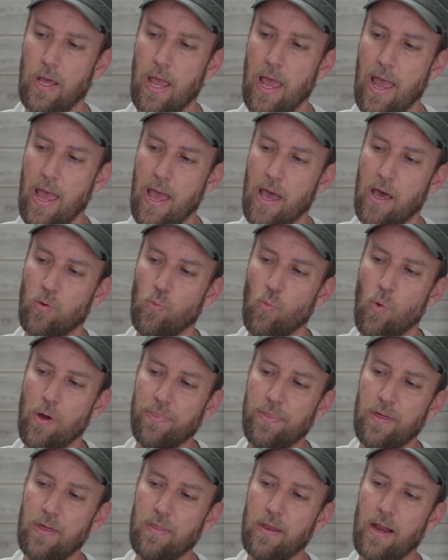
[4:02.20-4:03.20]
And
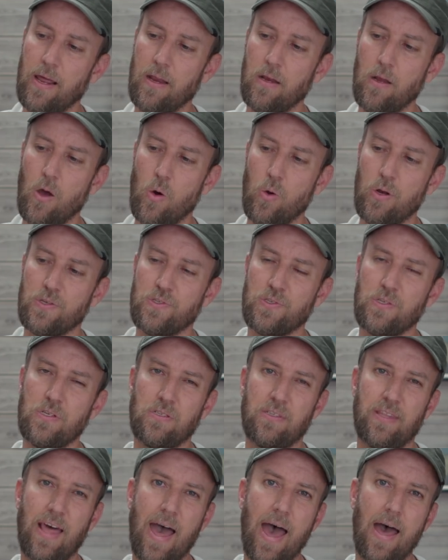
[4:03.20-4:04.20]
one thing that I notice
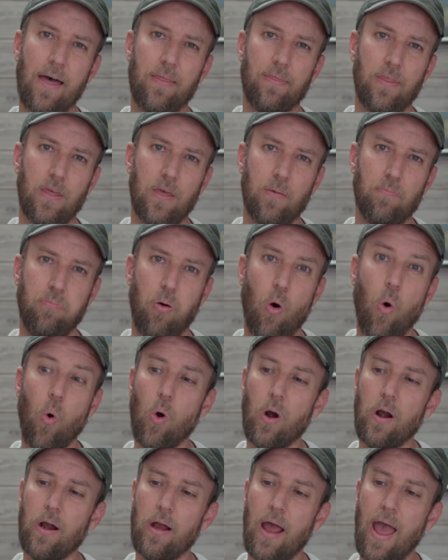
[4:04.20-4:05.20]
is that the
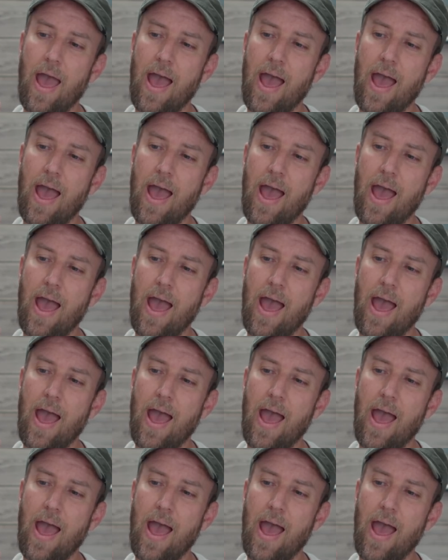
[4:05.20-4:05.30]
port